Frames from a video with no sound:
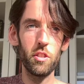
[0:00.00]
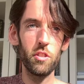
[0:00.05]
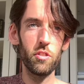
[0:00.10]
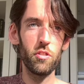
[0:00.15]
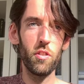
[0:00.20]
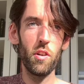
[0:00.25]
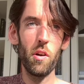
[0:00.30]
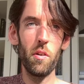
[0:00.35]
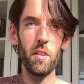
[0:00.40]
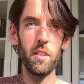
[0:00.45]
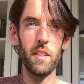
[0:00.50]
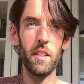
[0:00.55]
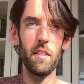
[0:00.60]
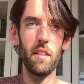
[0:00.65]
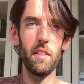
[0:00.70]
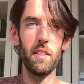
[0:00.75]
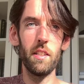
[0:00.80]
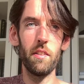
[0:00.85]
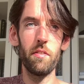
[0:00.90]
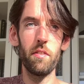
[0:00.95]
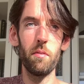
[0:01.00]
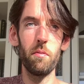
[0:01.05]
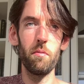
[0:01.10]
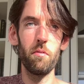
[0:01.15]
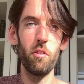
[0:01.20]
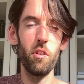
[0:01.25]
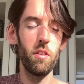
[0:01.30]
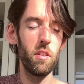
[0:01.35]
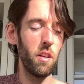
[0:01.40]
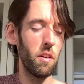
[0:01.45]
throw a different
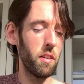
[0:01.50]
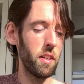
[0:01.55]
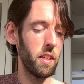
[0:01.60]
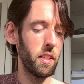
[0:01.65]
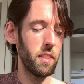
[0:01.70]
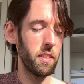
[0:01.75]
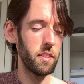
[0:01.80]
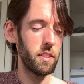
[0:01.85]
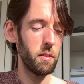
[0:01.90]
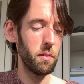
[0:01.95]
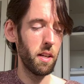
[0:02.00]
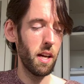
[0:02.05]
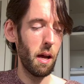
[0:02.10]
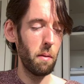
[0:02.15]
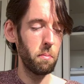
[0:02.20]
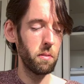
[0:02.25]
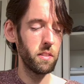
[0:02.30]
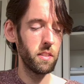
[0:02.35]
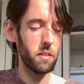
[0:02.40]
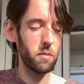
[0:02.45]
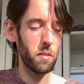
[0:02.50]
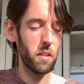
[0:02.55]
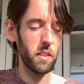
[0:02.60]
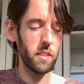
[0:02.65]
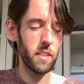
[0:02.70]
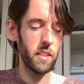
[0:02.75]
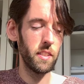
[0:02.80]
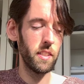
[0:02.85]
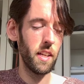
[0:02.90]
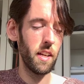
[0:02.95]
root note in and see what happens. That's what I
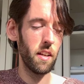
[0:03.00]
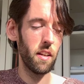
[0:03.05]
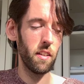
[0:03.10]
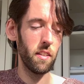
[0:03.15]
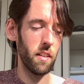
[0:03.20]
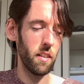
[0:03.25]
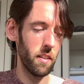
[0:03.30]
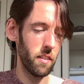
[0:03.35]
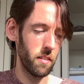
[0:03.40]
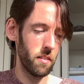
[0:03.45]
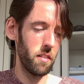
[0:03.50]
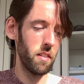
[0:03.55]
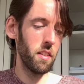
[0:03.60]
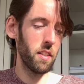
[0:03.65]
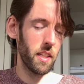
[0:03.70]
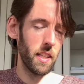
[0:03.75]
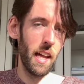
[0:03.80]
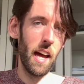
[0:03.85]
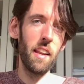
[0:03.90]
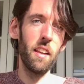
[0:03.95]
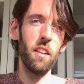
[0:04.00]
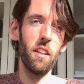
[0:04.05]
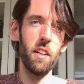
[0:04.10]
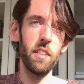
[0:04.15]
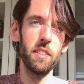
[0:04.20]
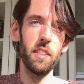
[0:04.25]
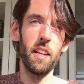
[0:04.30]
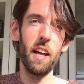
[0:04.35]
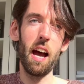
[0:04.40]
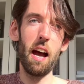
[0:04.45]
did there. I can
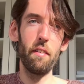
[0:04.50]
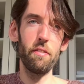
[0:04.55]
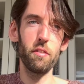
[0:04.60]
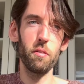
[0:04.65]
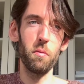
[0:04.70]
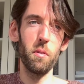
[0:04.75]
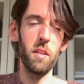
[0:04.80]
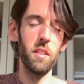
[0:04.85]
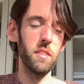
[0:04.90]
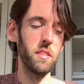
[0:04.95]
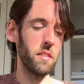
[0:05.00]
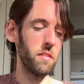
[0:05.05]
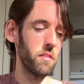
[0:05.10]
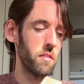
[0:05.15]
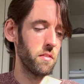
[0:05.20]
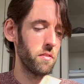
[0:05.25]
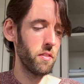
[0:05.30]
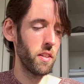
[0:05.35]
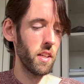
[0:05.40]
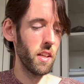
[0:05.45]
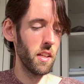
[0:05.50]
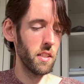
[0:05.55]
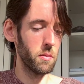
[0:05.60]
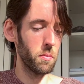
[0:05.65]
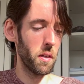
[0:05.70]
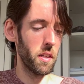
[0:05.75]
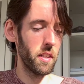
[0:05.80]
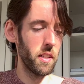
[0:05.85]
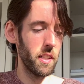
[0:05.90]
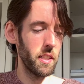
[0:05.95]
analyze it afterwards and realize
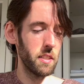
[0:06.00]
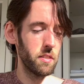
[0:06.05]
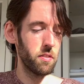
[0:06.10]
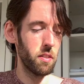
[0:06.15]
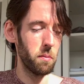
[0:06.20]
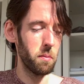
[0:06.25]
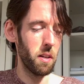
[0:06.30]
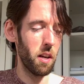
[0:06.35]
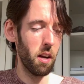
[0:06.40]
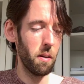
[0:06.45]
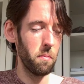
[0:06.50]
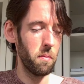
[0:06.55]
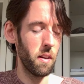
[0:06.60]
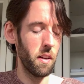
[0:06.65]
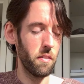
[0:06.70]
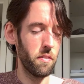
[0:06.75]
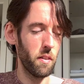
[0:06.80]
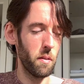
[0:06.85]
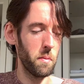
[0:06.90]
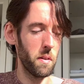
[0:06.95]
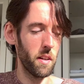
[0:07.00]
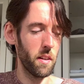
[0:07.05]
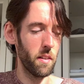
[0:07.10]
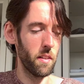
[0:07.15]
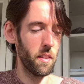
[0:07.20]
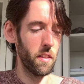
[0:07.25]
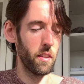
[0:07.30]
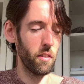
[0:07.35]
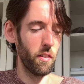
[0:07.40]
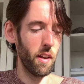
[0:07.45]
what it is from
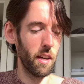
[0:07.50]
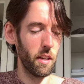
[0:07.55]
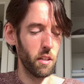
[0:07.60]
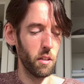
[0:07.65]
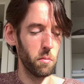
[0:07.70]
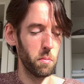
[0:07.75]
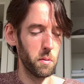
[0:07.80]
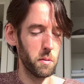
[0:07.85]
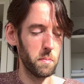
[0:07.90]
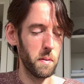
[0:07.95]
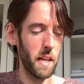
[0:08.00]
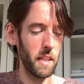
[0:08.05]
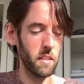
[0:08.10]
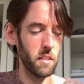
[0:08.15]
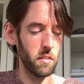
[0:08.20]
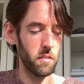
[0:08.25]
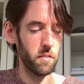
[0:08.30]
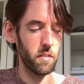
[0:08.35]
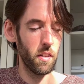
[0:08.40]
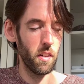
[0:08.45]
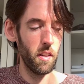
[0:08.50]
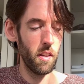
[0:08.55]
a theoretical perspective.